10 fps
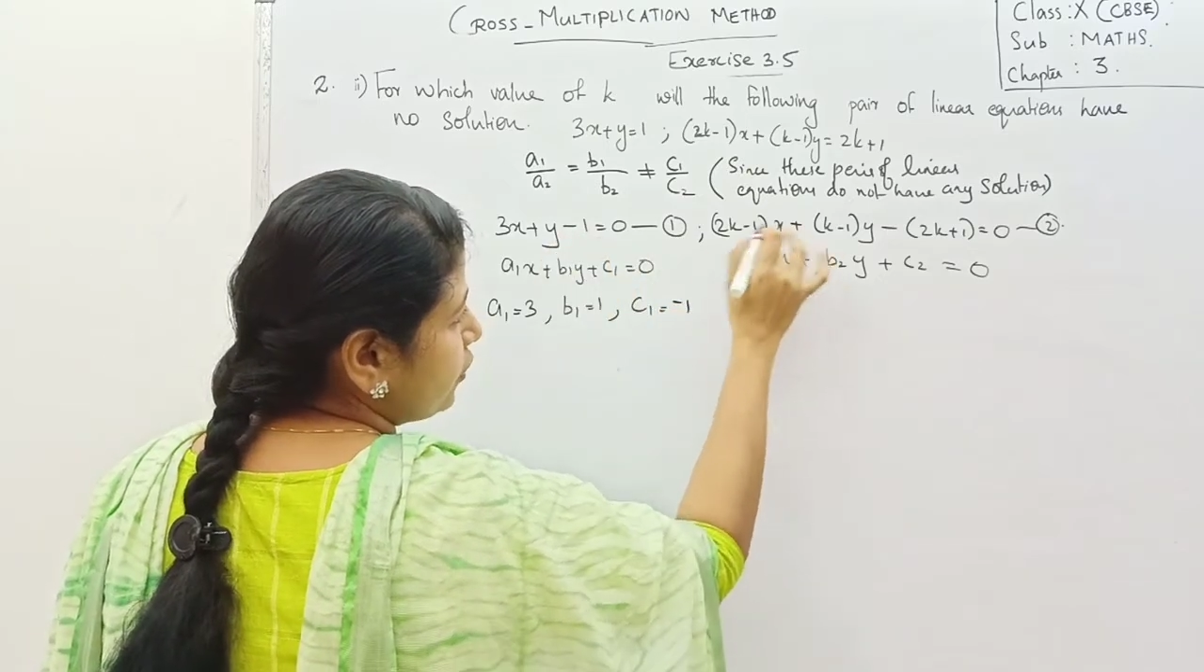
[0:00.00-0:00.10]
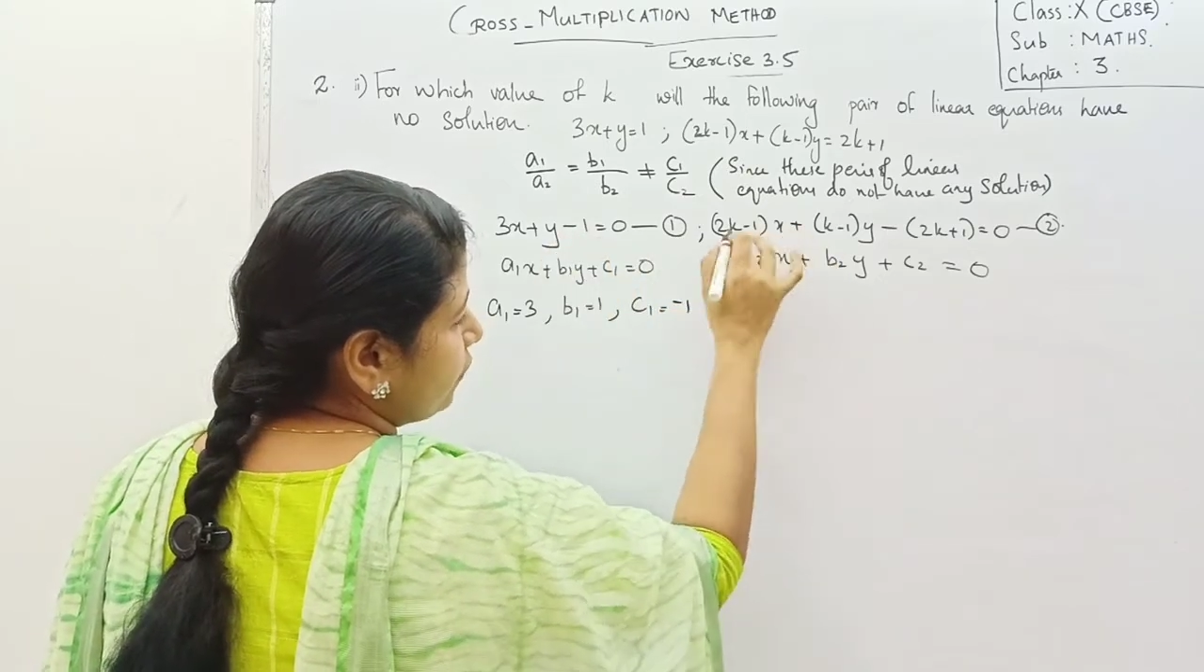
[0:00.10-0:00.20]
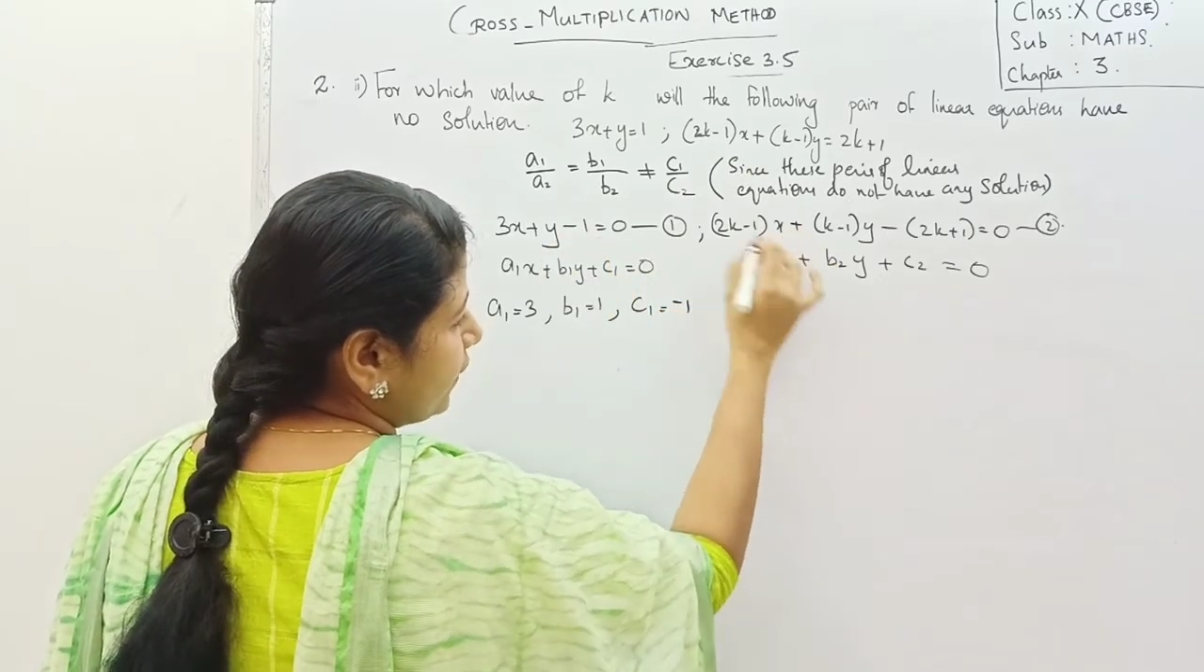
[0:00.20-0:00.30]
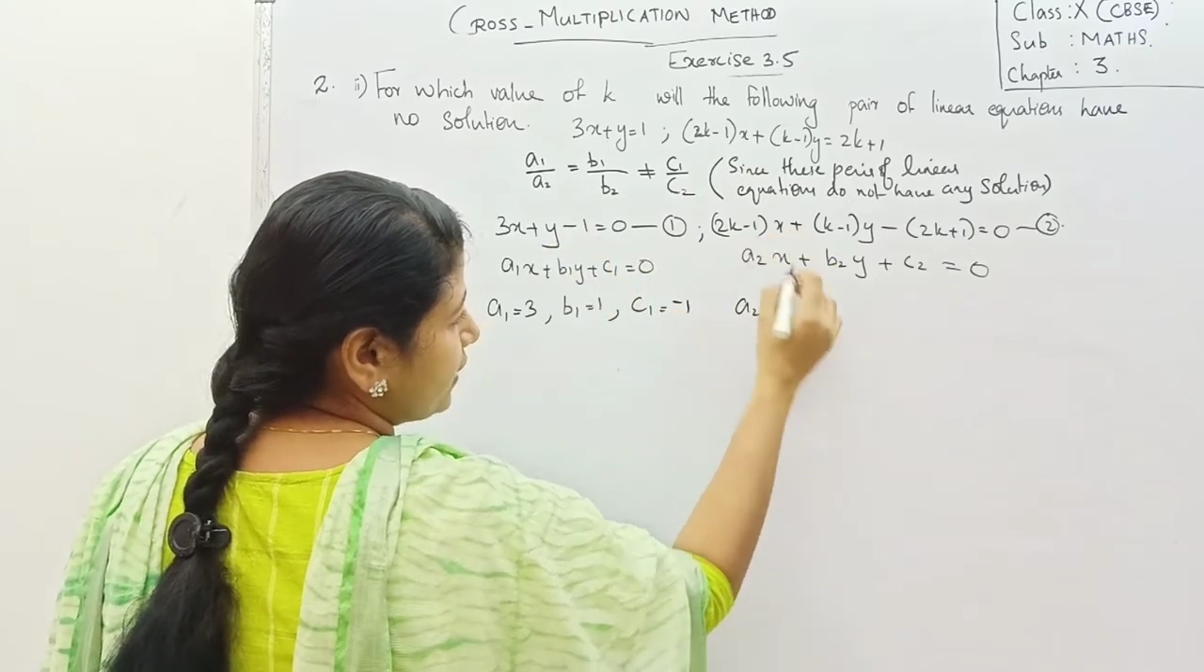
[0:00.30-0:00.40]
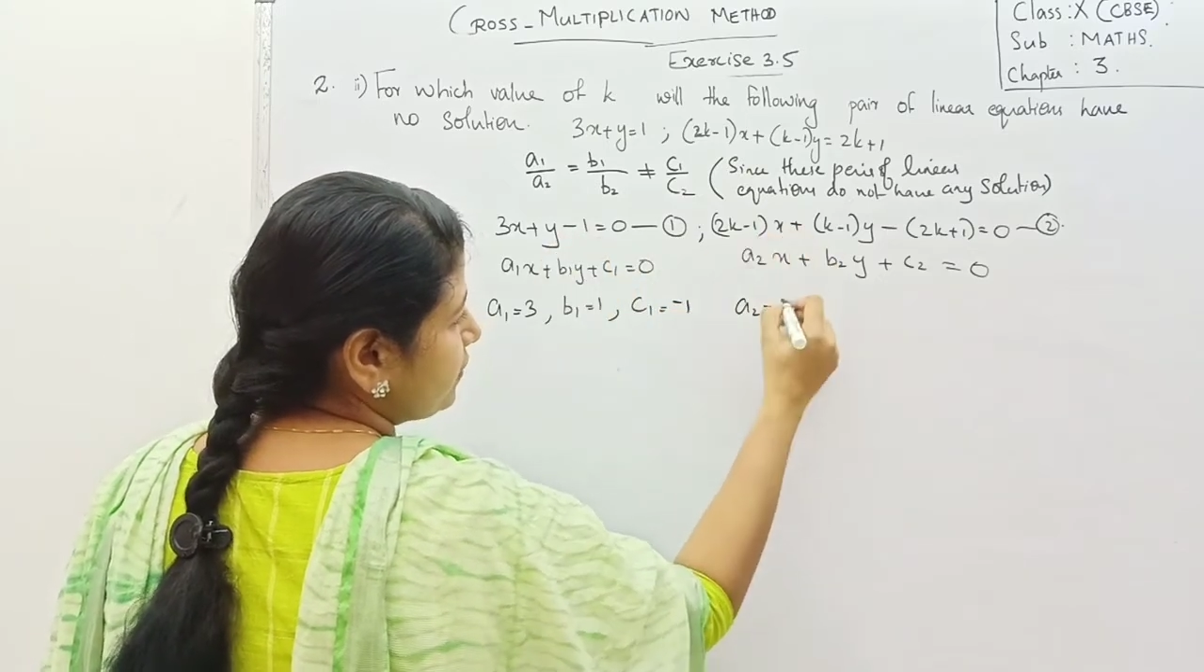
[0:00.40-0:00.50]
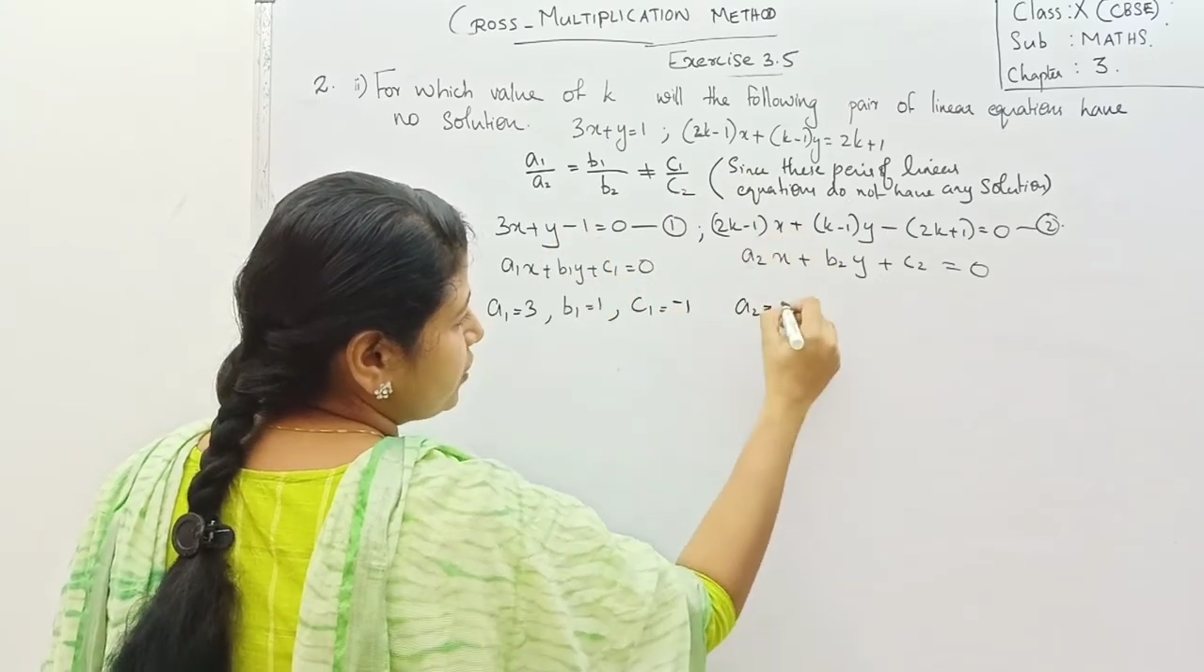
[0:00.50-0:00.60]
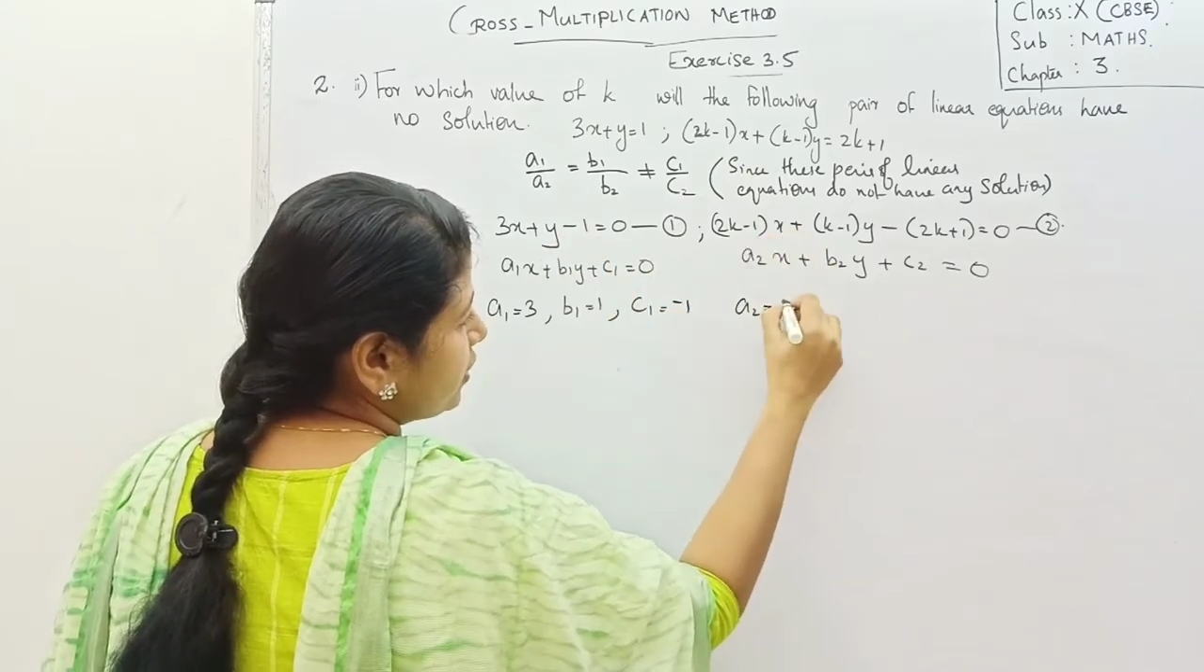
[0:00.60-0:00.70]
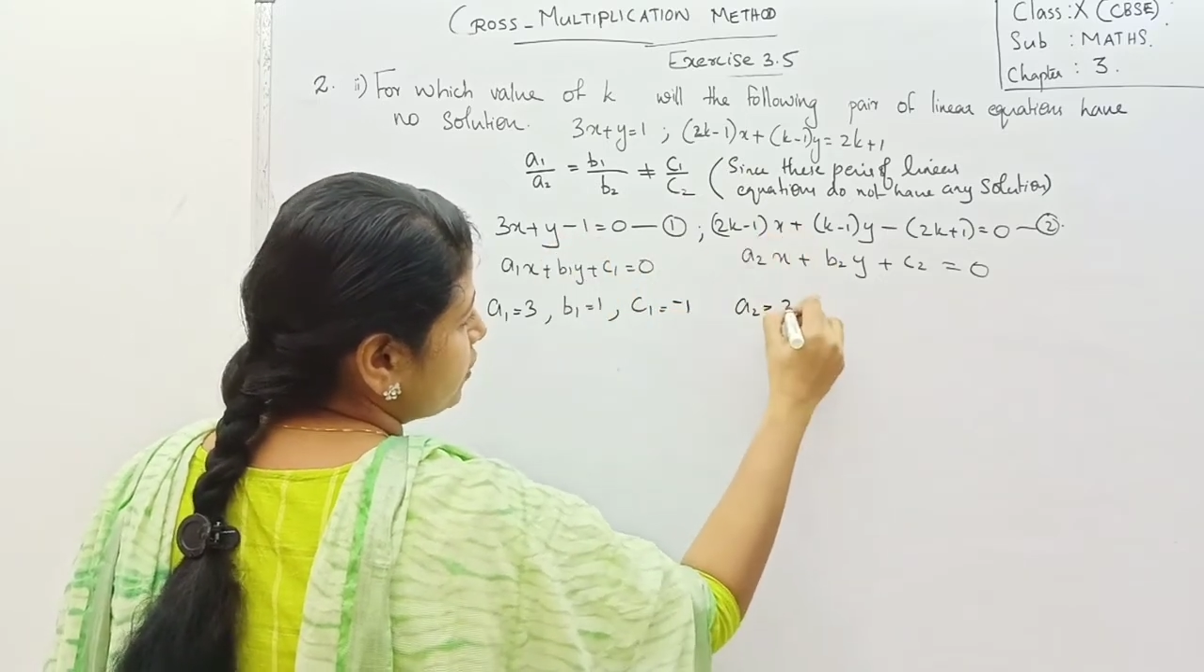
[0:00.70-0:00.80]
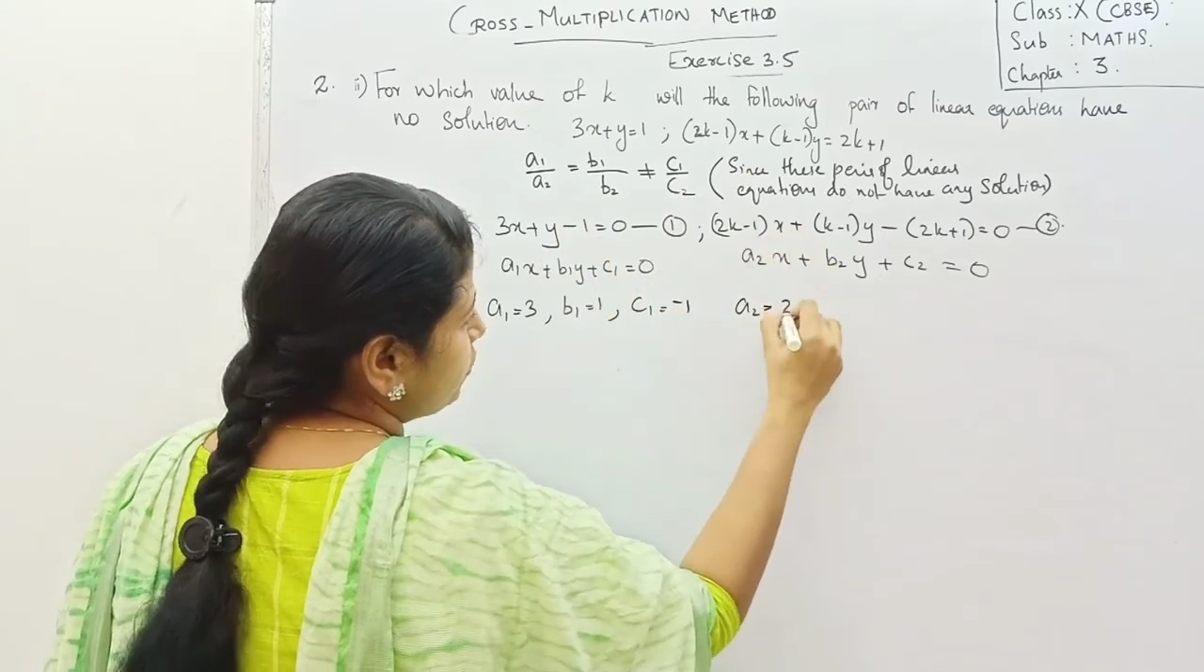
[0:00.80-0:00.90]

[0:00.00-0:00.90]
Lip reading: of x which is